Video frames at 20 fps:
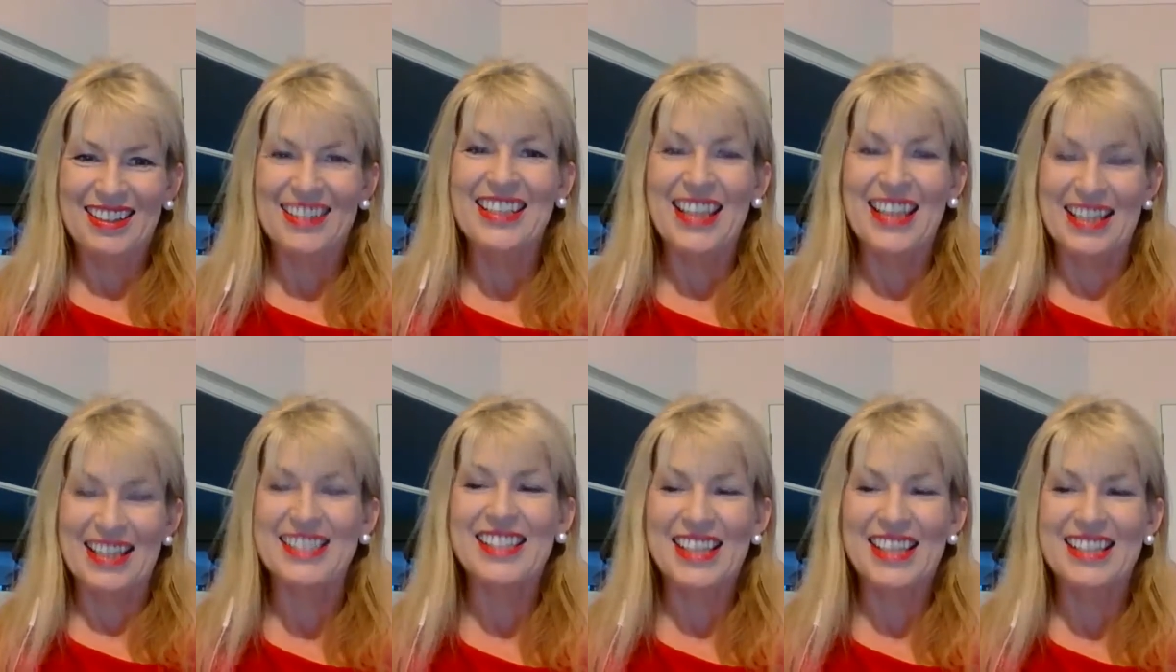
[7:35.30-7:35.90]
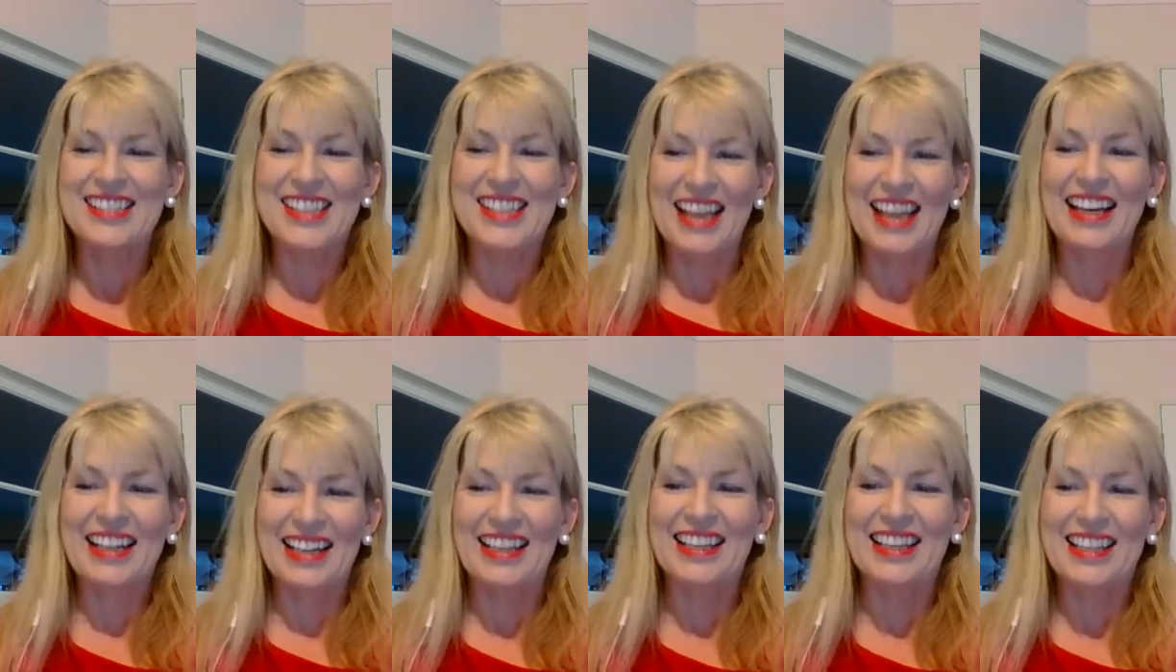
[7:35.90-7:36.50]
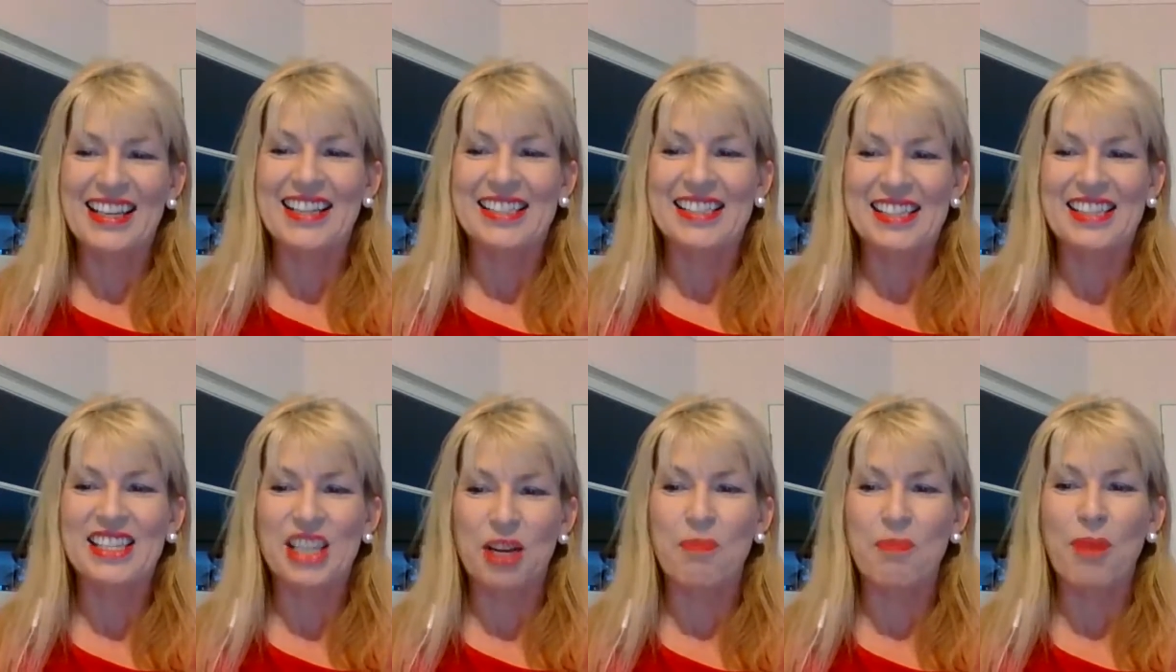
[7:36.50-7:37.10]
Yes, exactly.
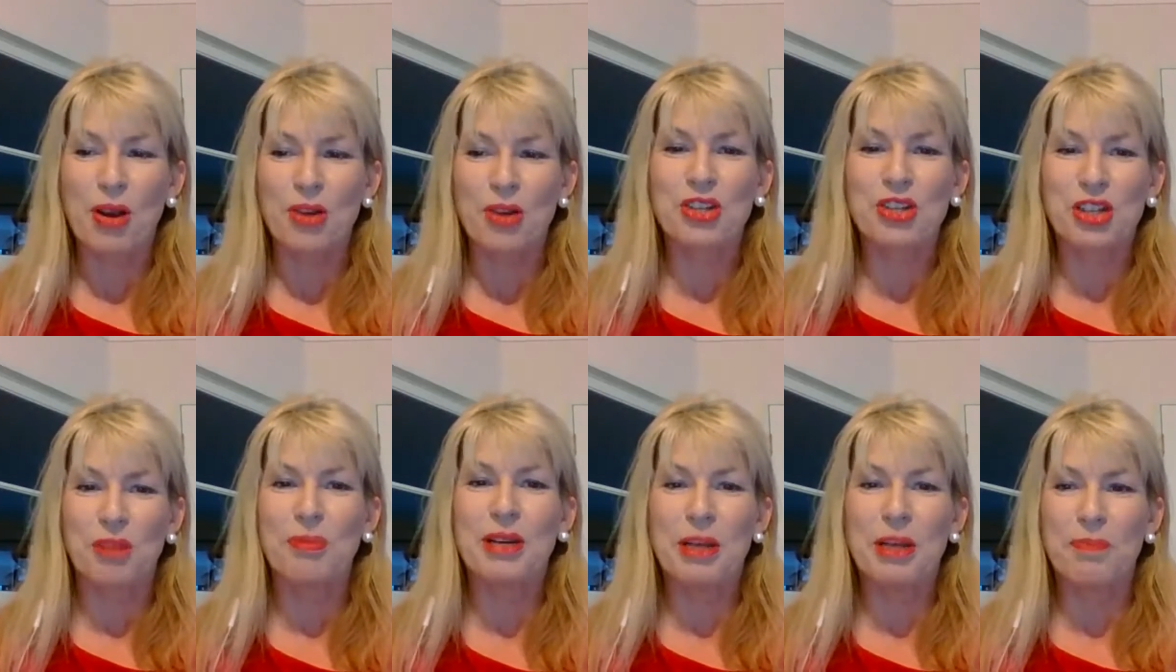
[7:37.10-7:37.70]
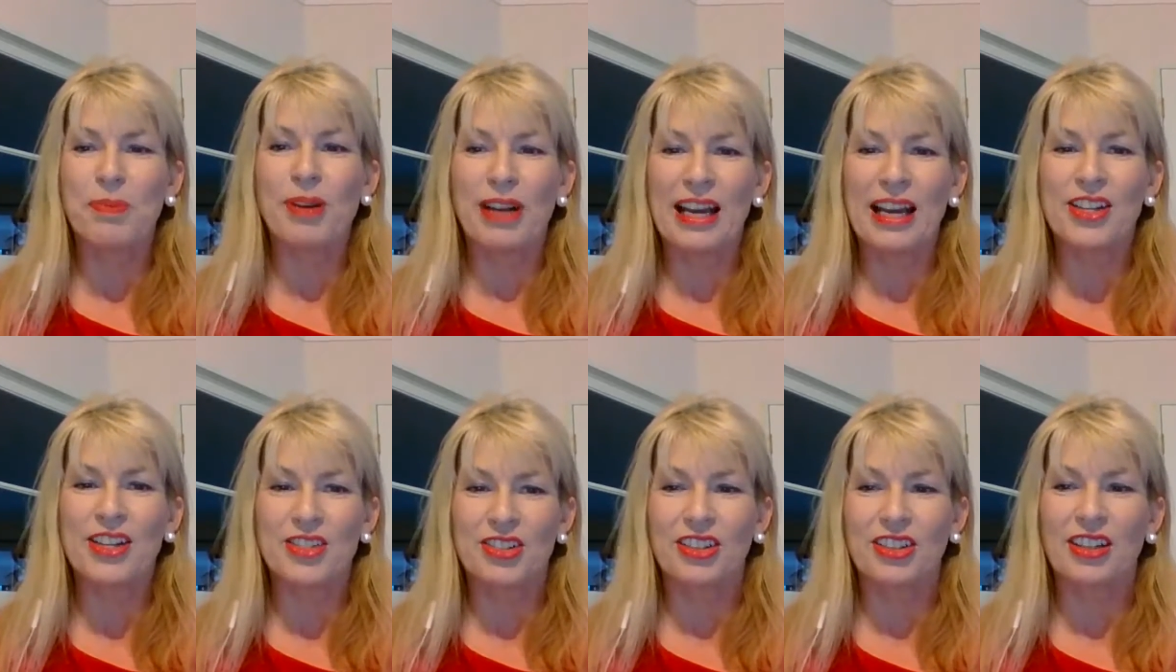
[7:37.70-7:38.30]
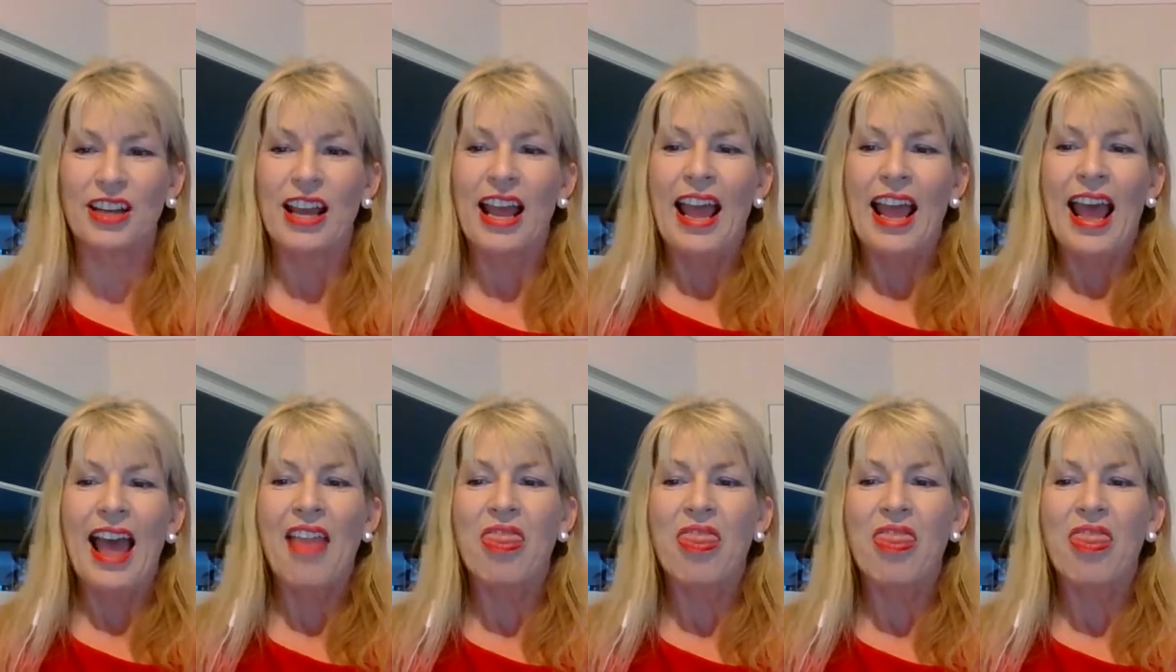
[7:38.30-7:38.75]
Yes, it's an emotional manipulation.